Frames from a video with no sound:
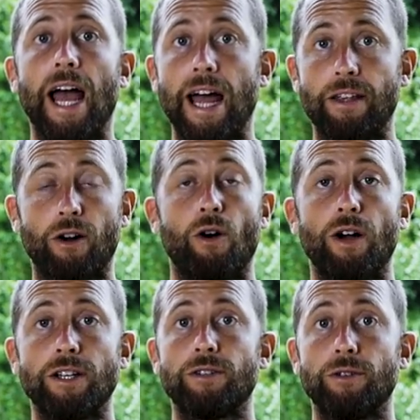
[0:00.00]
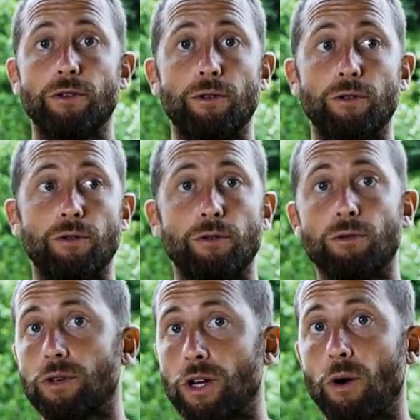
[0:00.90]
and they're going
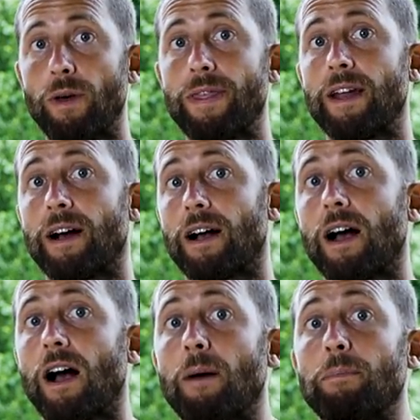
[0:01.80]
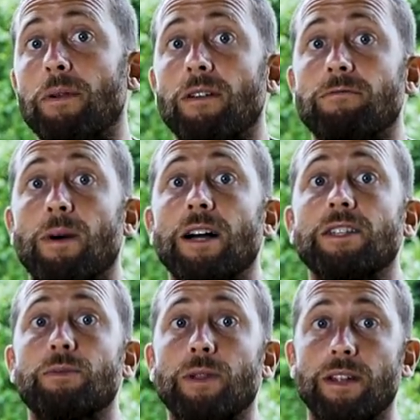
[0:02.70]
to, you know, within a
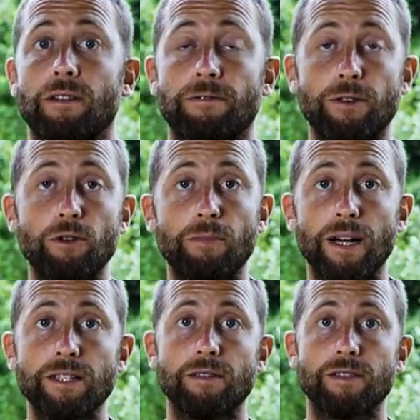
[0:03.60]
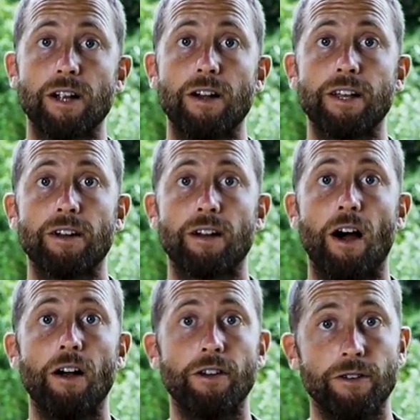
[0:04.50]
few months of starting your
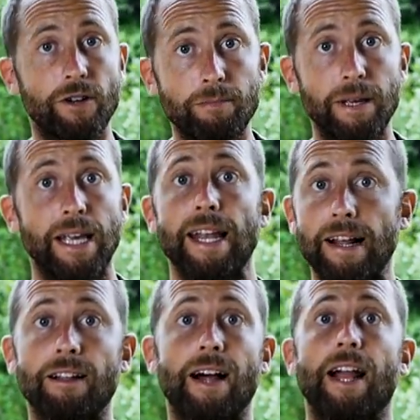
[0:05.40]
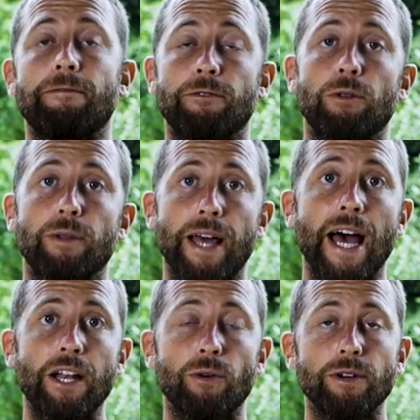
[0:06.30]
garden, you can be eating a lot of food with
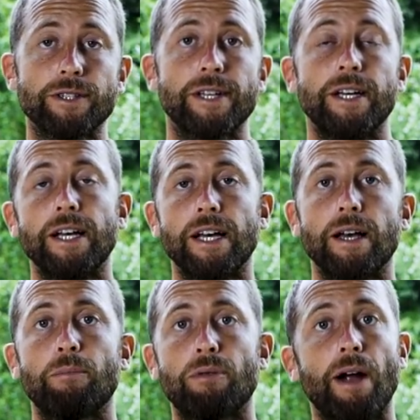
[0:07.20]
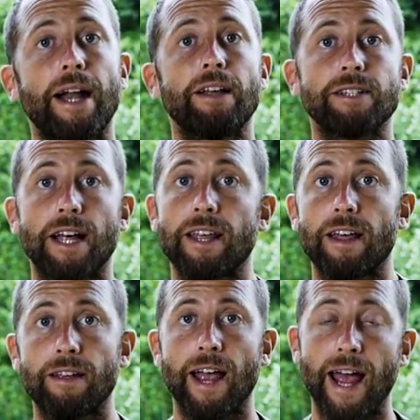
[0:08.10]
annuals. Perennials, on the
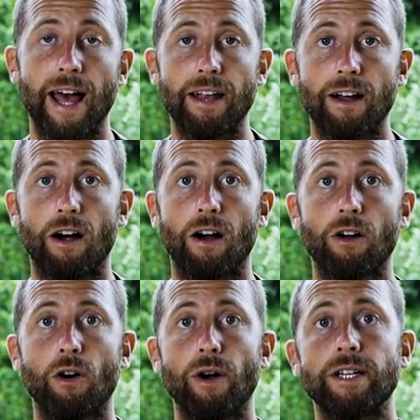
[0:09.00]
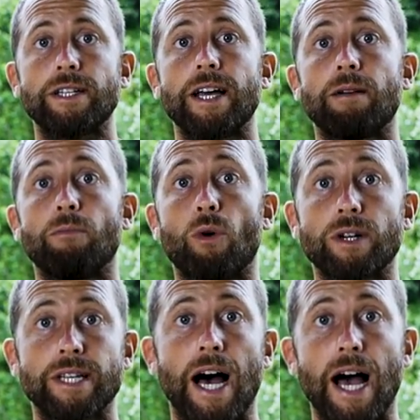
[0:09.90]
other hand, are going to take
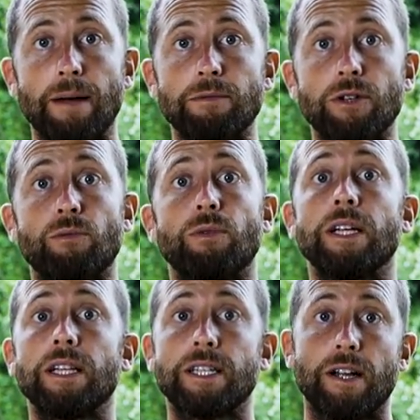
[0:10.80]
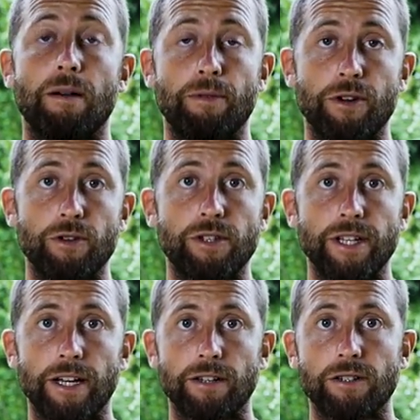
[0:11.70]
more time to really start
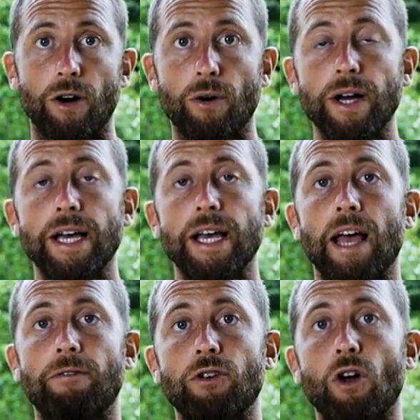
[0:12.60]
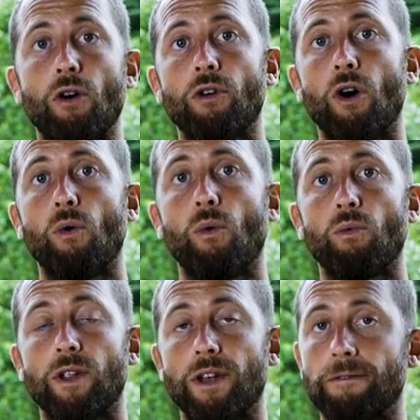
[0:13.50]
producing. So if you don't know
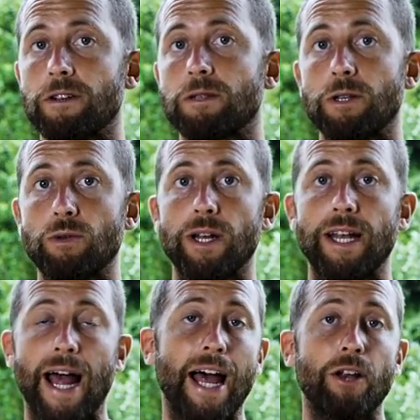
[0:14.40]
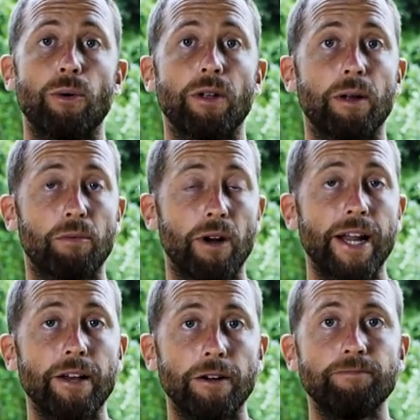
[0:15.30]
the difference between an annual and a
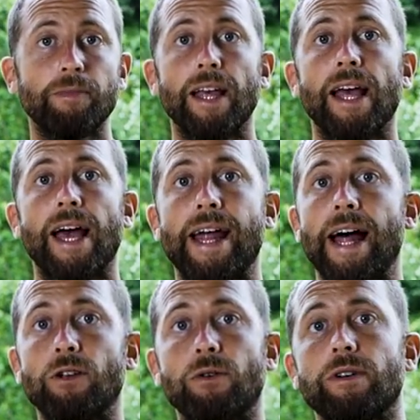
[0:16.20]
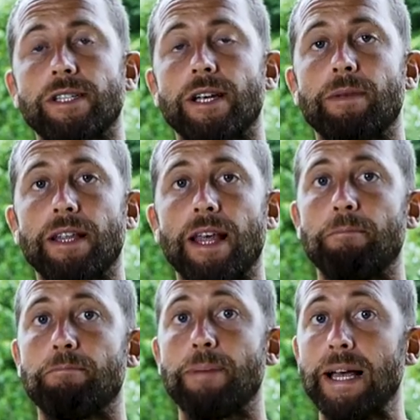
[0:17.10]
perennial, an annual is something
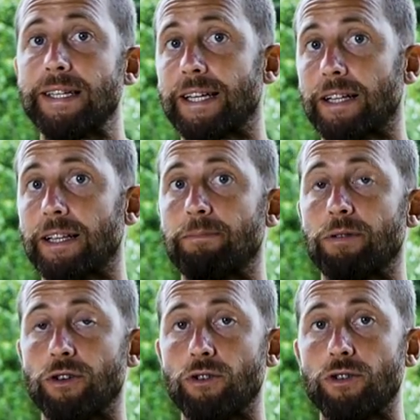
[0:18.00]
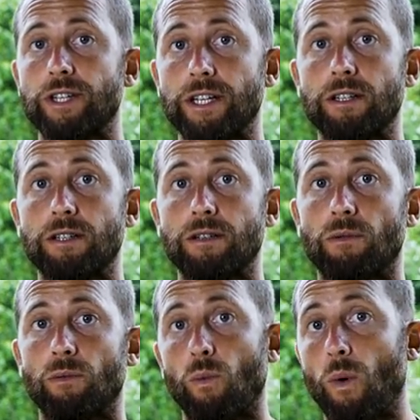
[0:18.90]
that basically produces
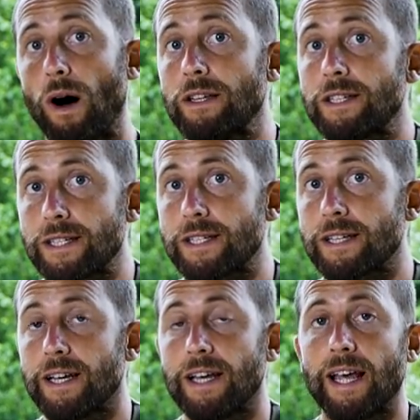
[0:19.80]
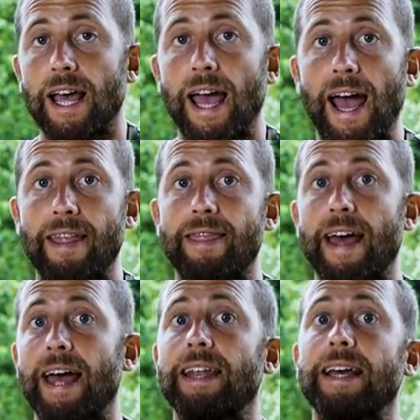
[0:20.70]
once and
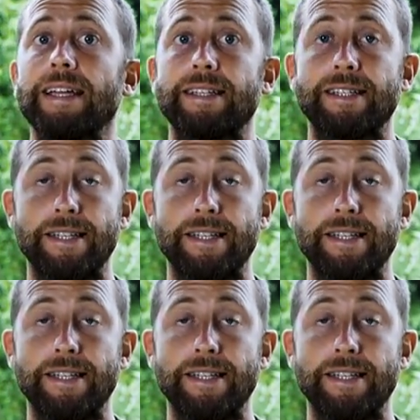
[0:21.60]
then it's